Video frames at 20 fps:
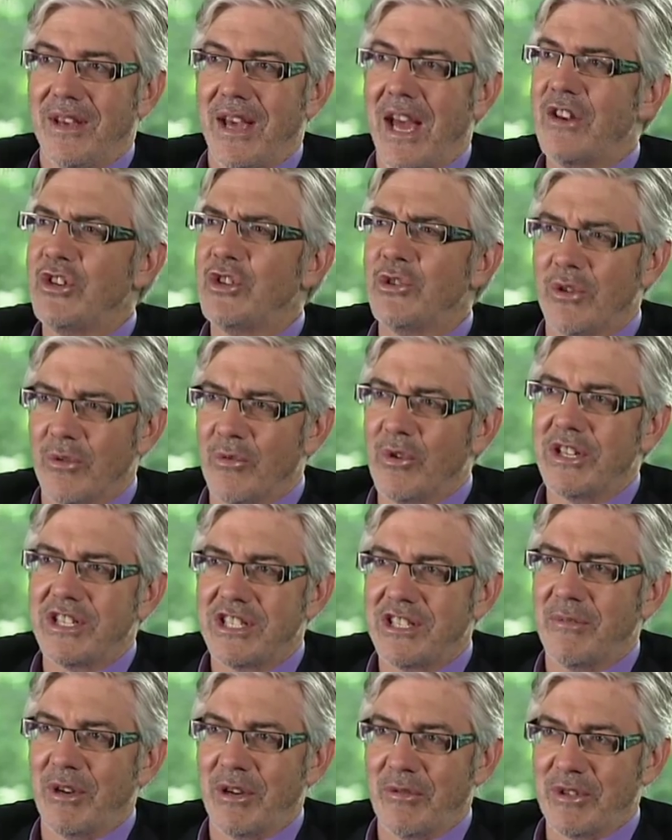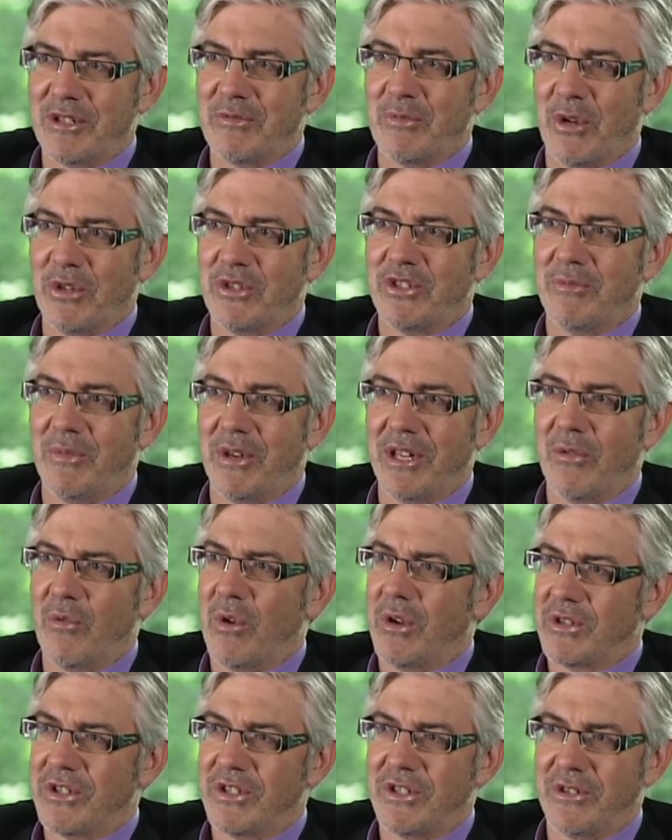and do it reasonably responsibly
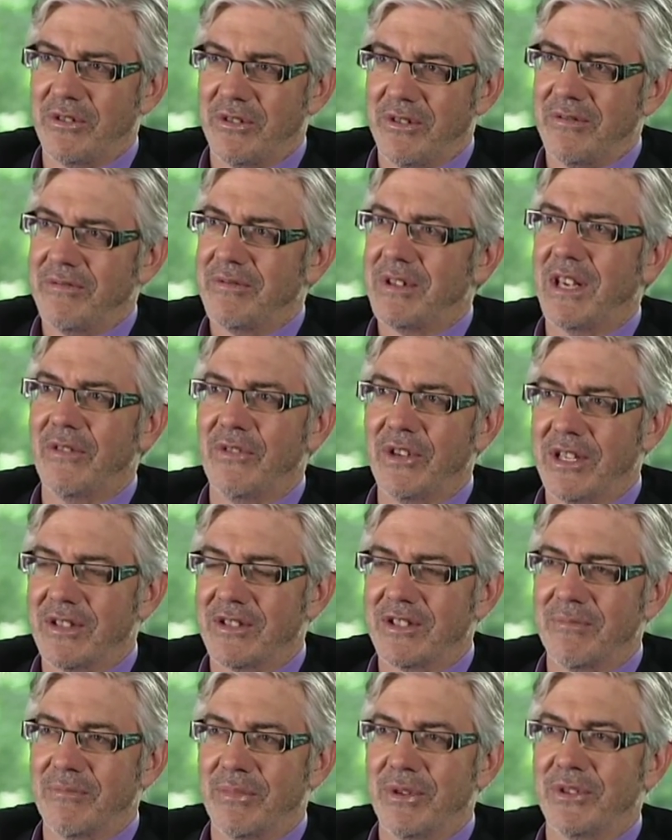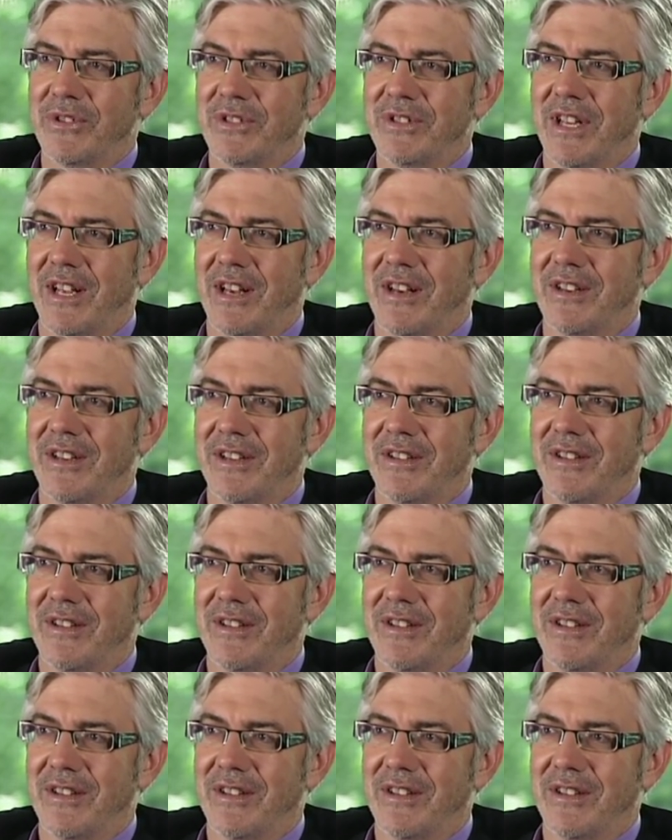while still giving it some personality